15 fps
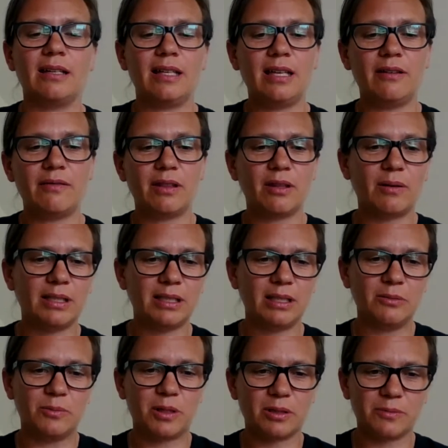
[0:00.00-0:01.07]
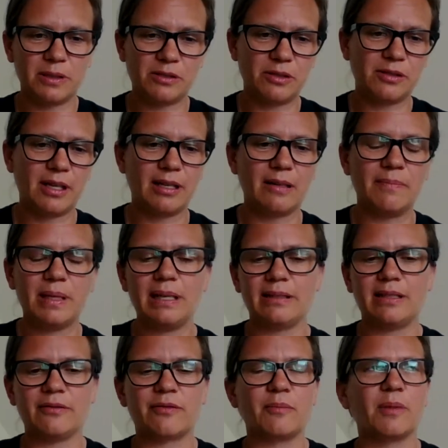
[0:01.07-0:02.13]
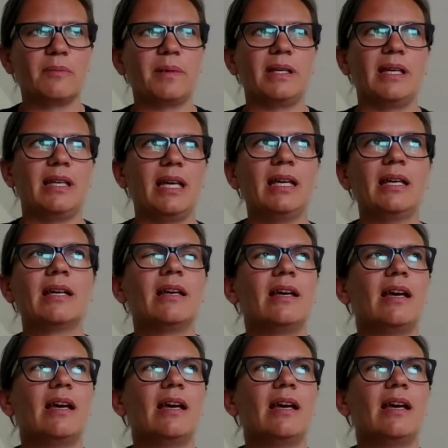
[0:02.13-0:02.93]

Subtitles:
And even though I didn't work with sustainability from the beginning,